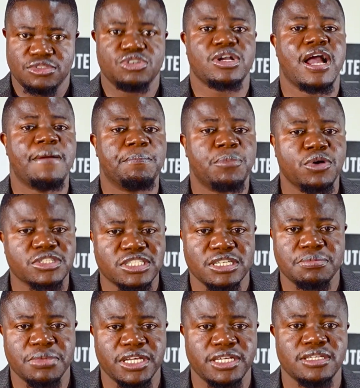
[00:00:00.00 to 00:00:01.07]
you can
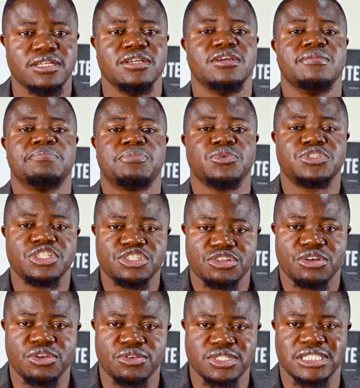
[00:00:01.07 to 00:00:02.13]
possibly
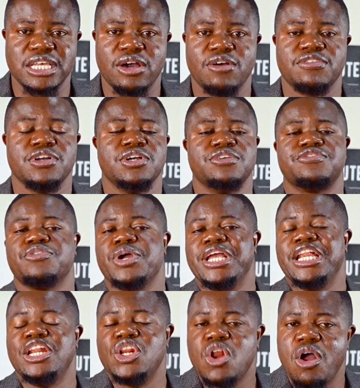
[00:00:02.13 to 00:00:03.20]
position yourself for
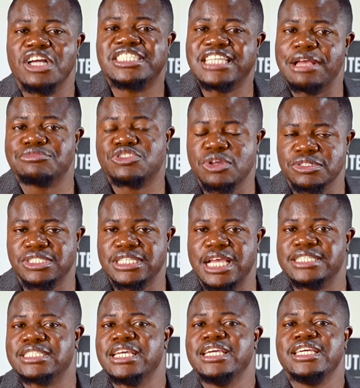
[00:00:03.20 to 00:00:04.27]
a long term
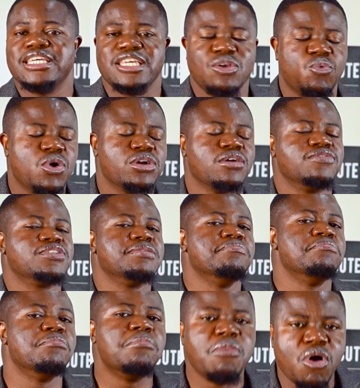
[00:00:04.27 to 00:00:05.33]
success in one of the
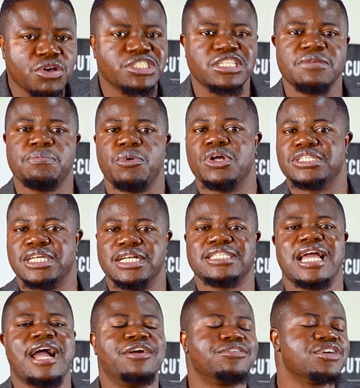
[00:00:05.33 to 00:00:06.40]
most
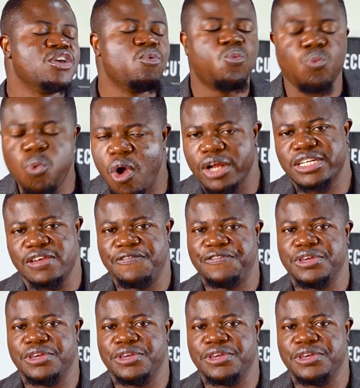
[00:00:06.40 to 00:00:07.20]
important and rewarding